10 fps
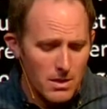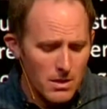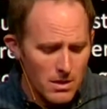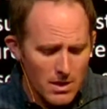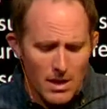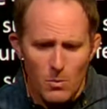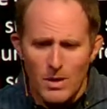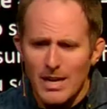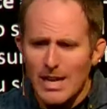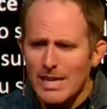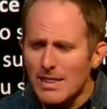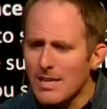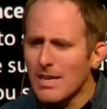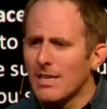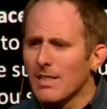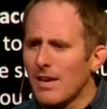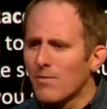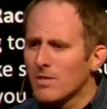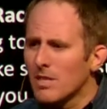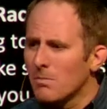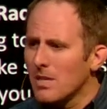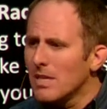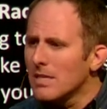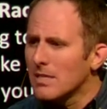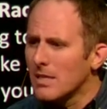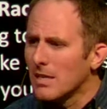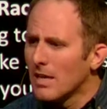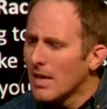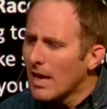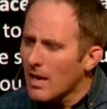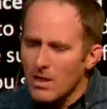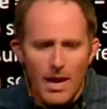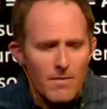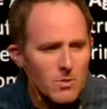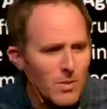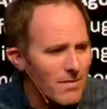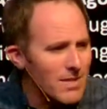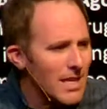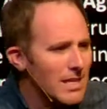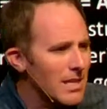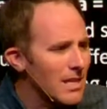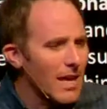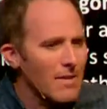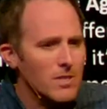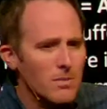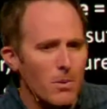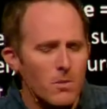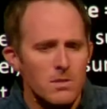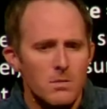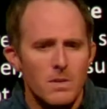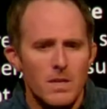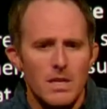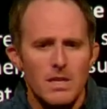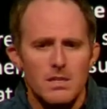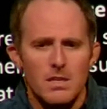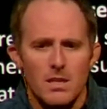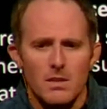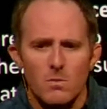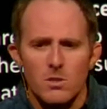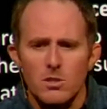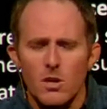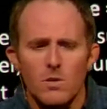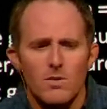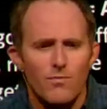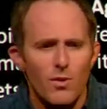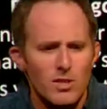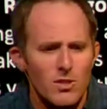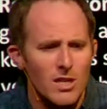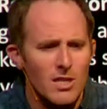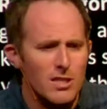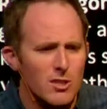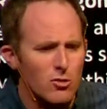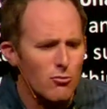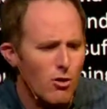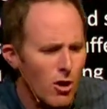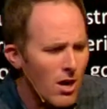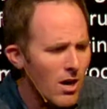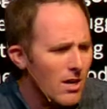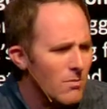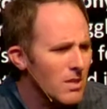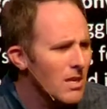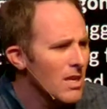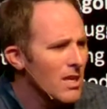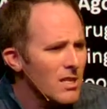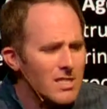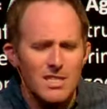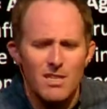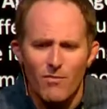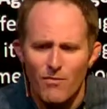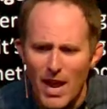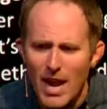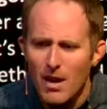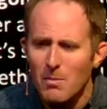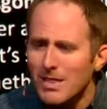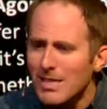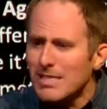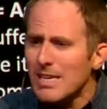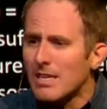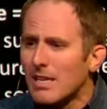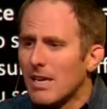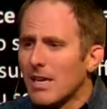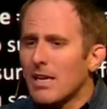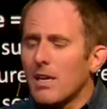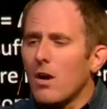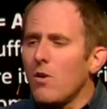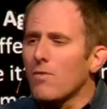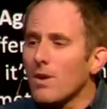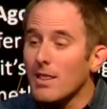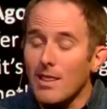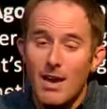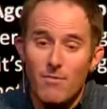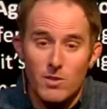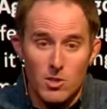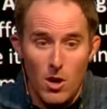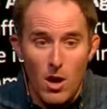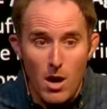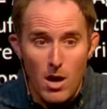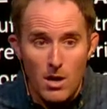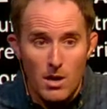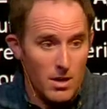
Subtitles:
yeah, where did I get the idea life was going to be easy? And a lot of us, we have this idea that life's supposed to be easy, and we're just always frustrated because it's so hard. And this isn't fair, but listen, get over it. Life is hard.